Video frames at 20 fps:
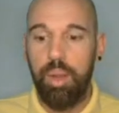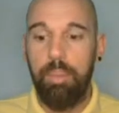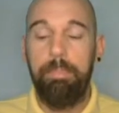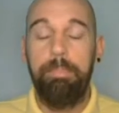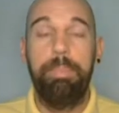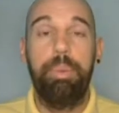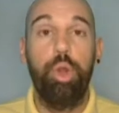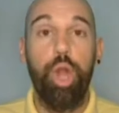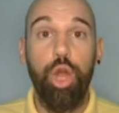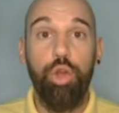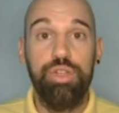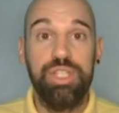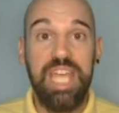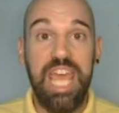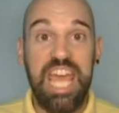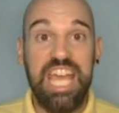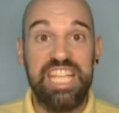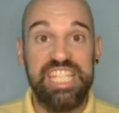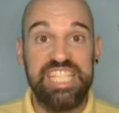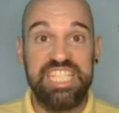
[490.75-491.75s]

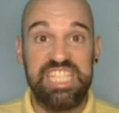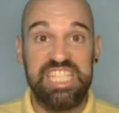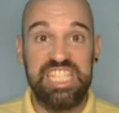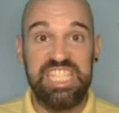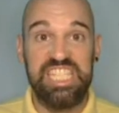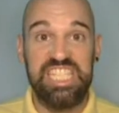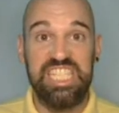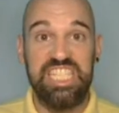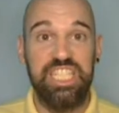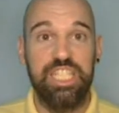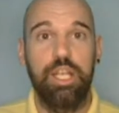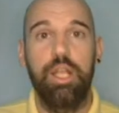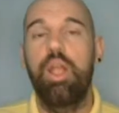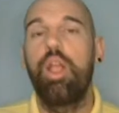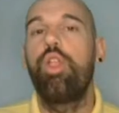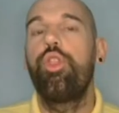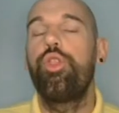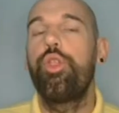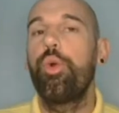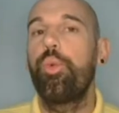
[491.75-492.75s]
Protest.
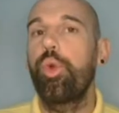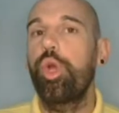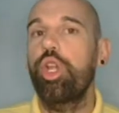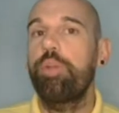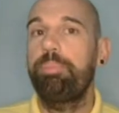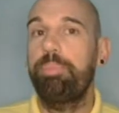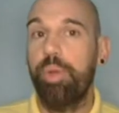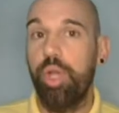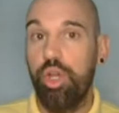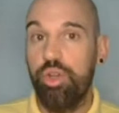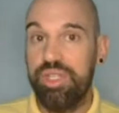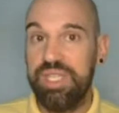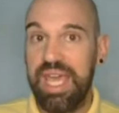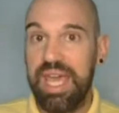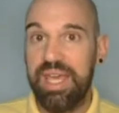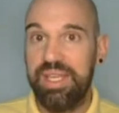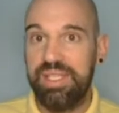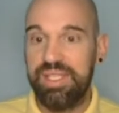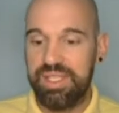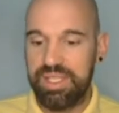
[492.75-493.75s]
The word
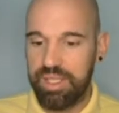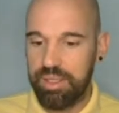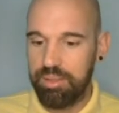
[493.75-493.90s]
protest